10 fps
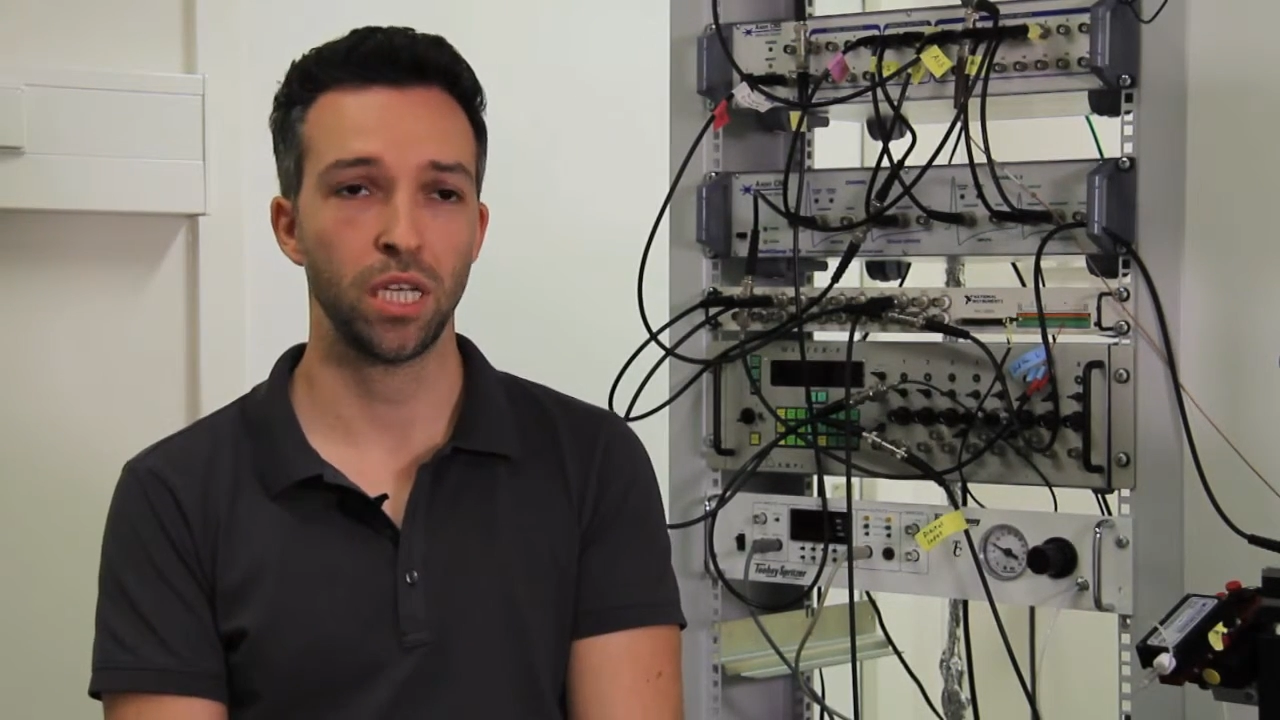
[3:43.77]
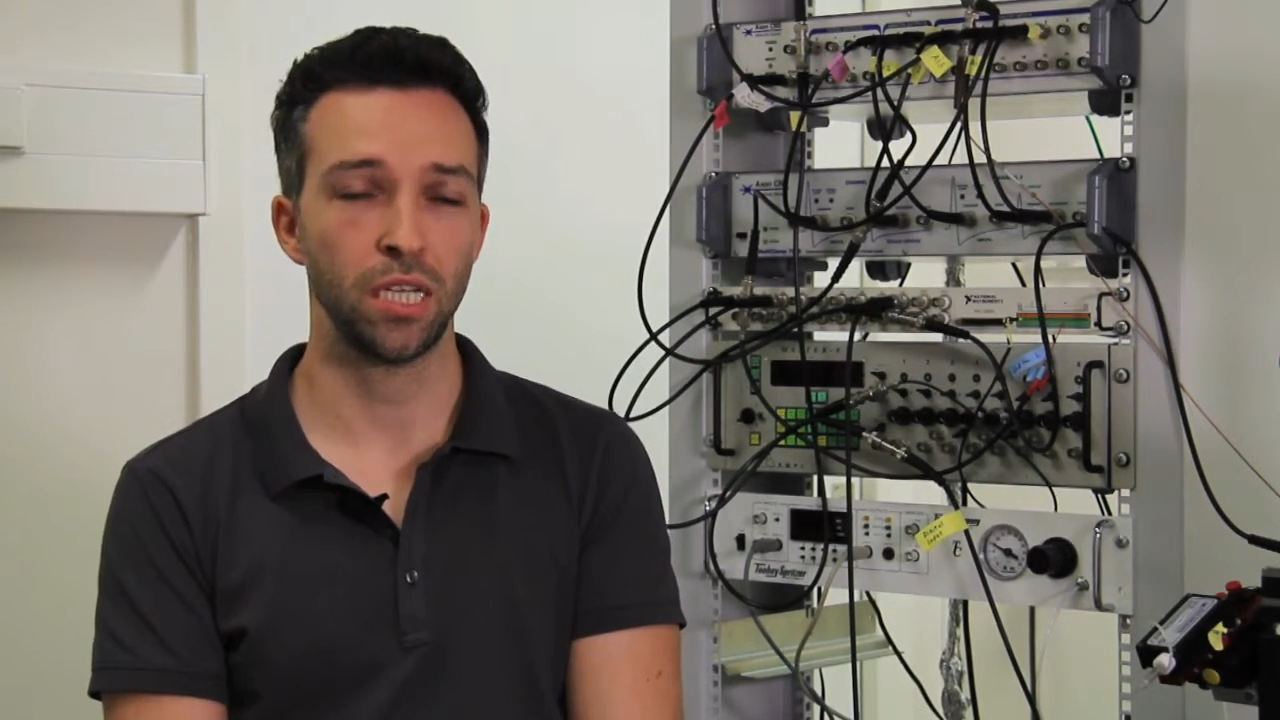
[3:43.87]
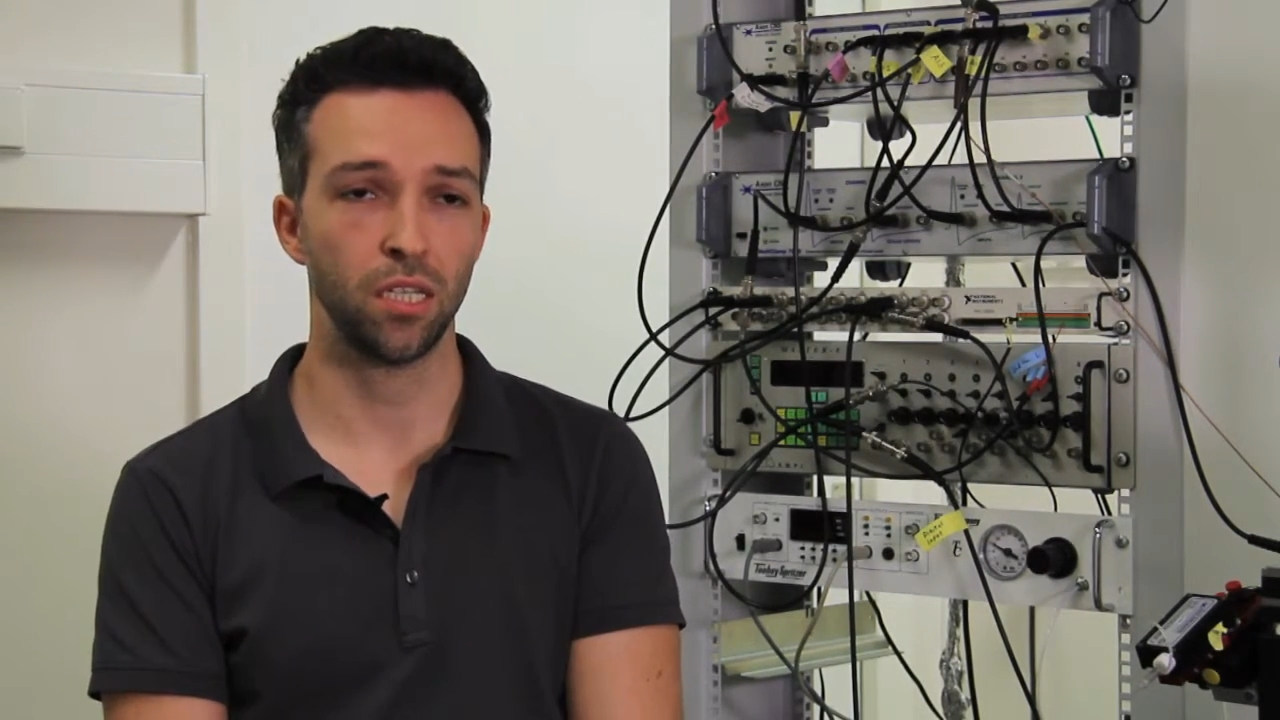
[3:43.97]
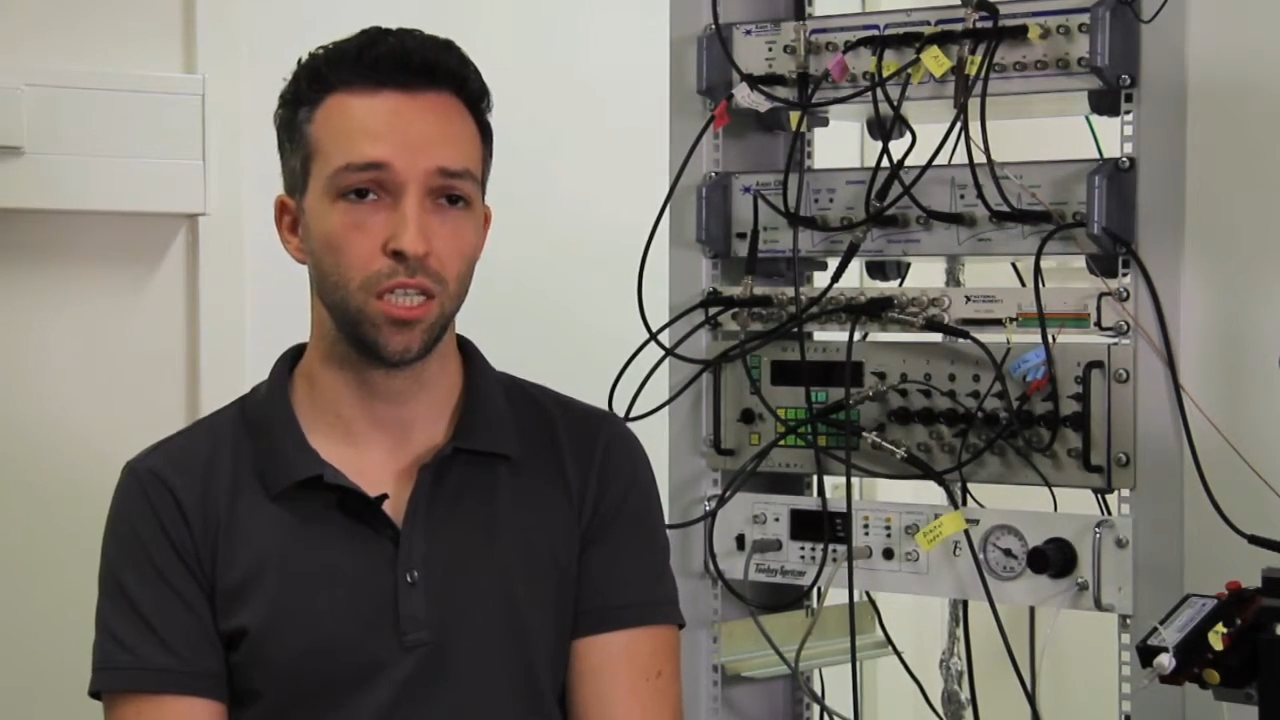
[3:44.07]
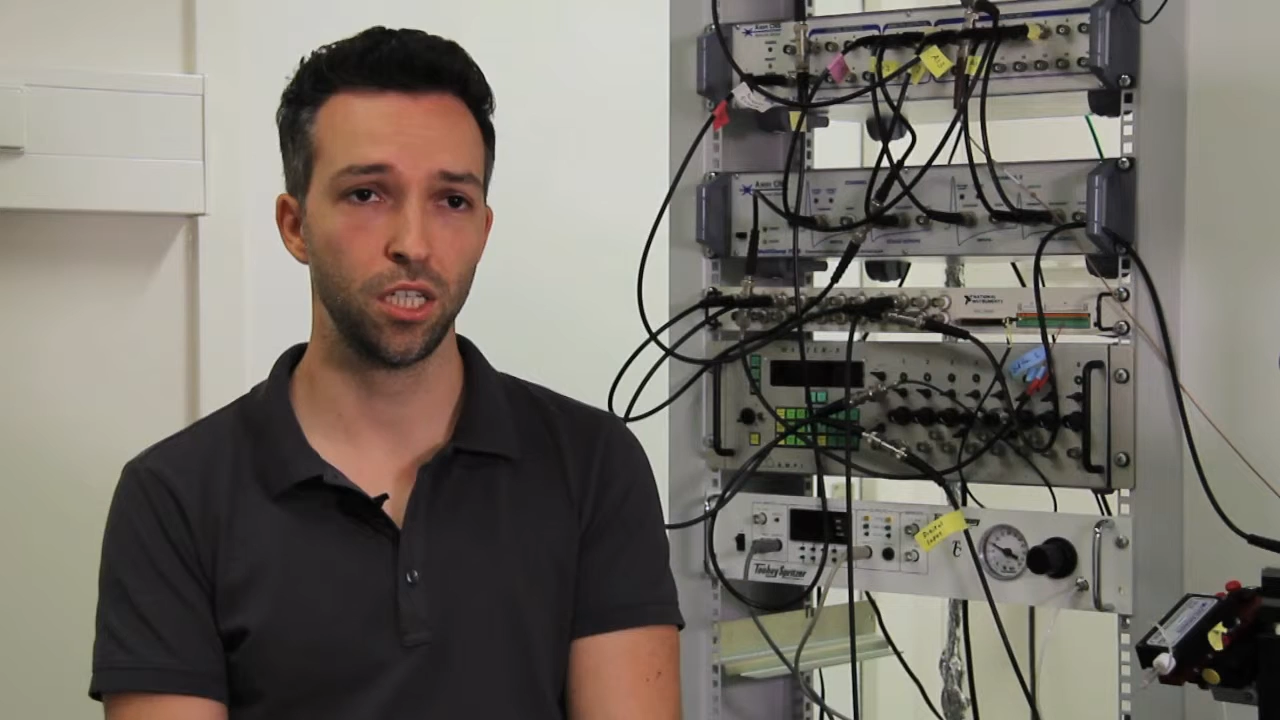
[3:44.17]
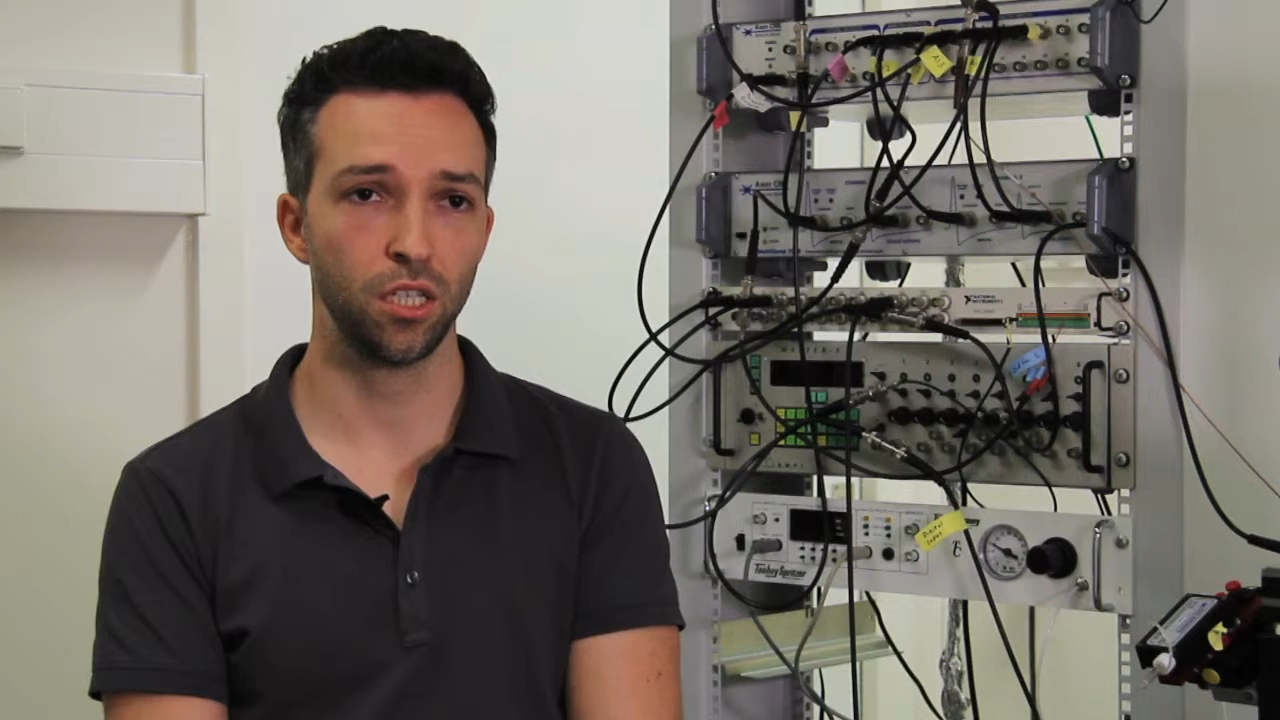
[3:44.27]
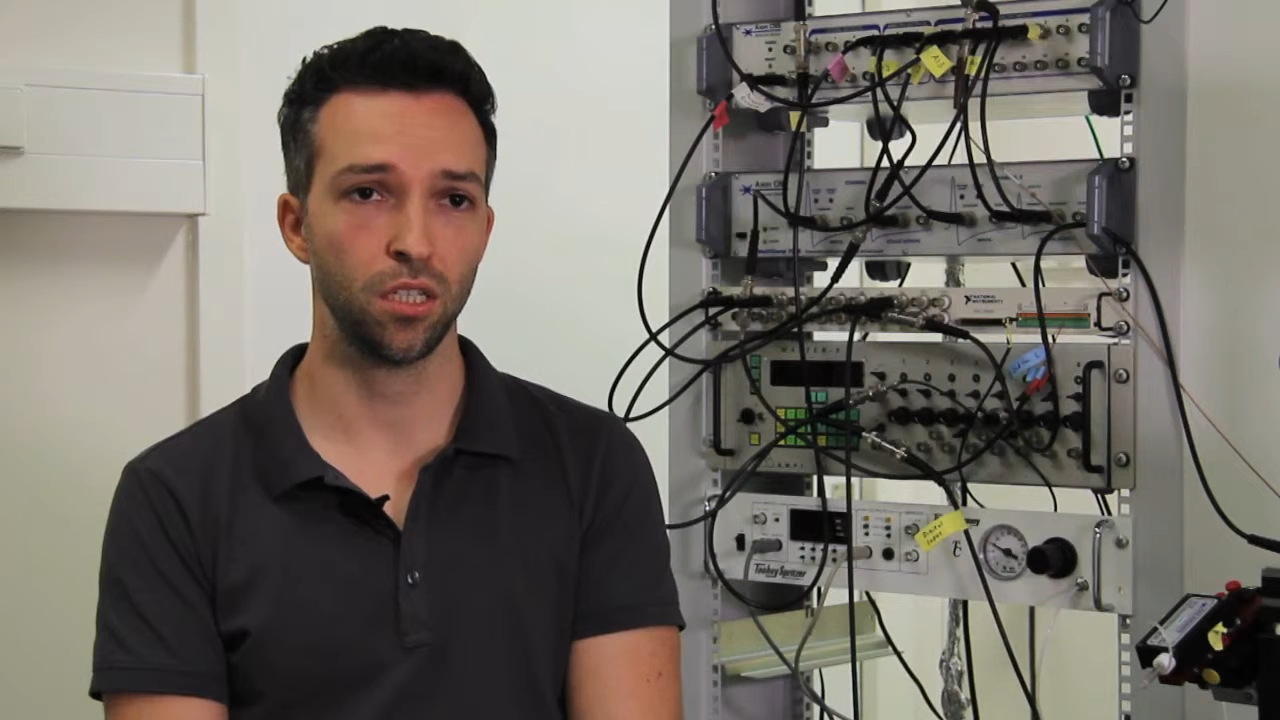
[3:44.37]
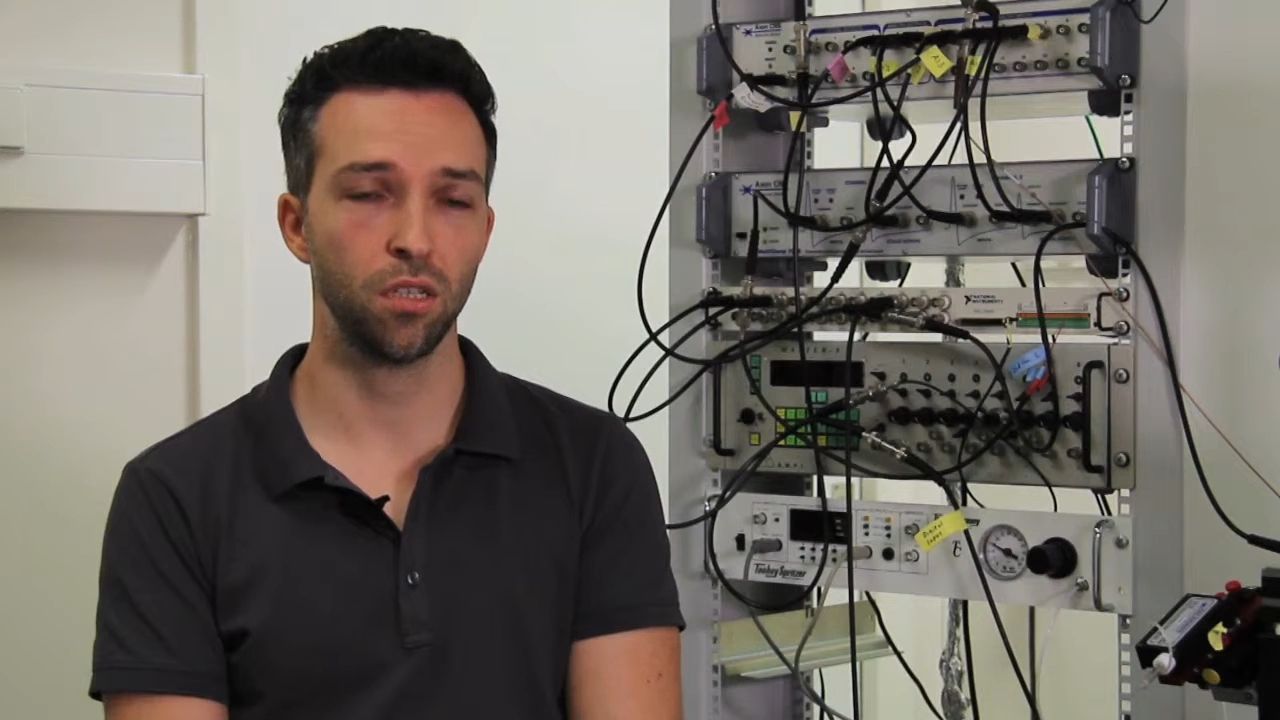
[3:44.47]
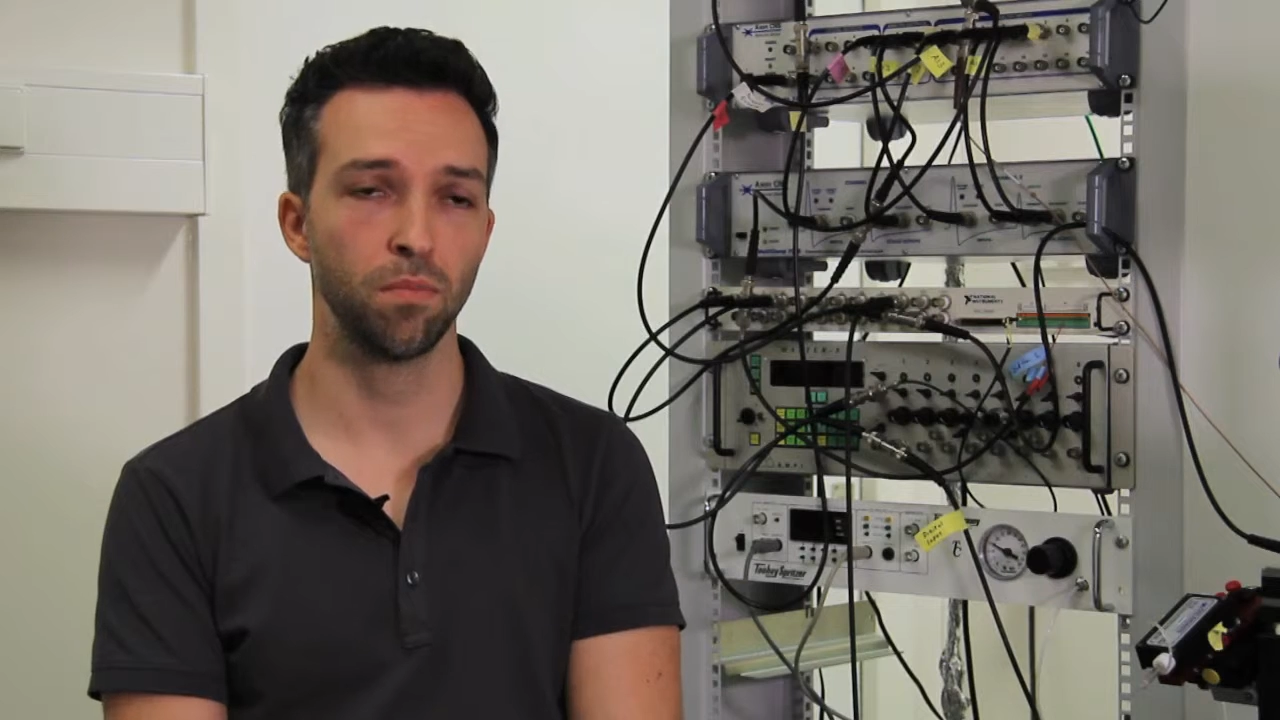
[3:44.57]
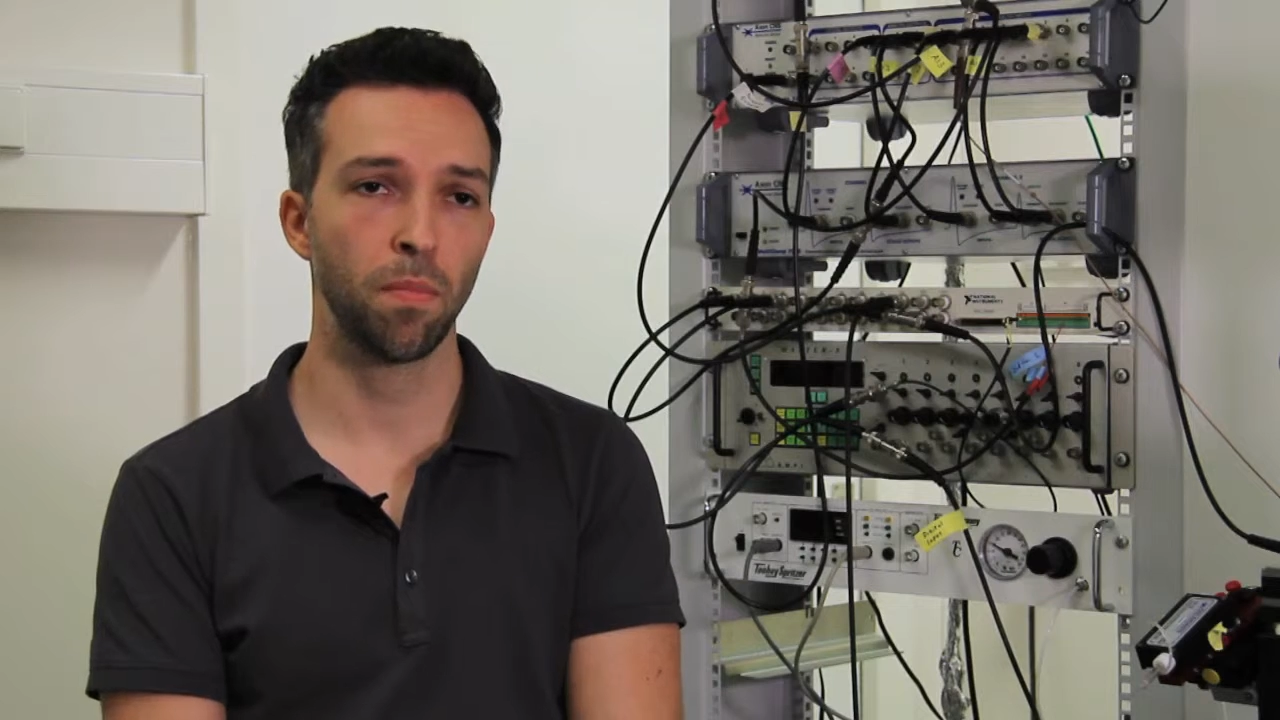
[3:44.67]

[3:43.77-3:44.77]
addition,